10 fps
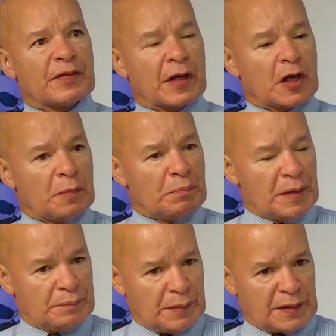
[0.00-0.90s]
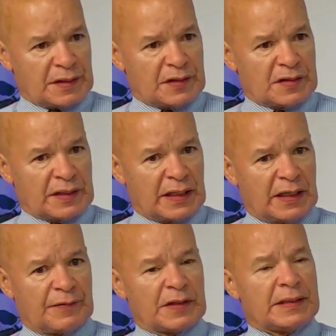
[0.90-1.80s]
the commitment is
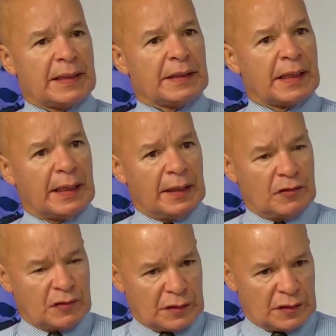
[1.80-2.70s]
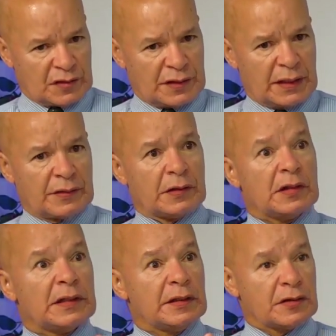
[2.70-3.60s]
there, the dedication is there, the
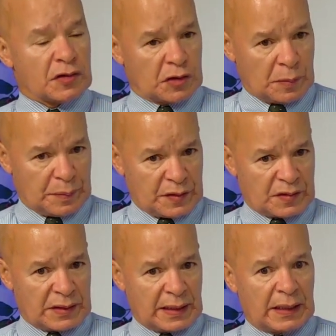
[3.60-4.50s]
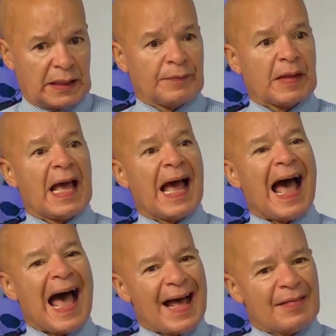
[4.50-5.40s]
leadership is there,
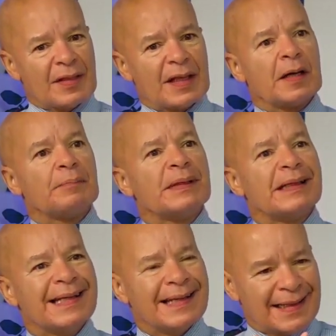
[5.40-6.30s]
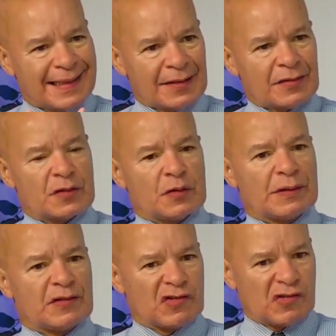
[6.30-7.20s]
and they are beginning to
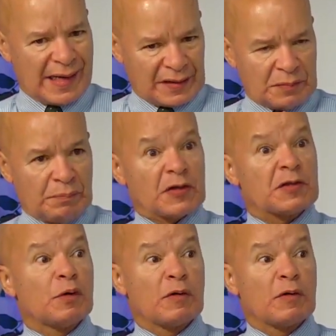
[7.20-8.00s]
address much more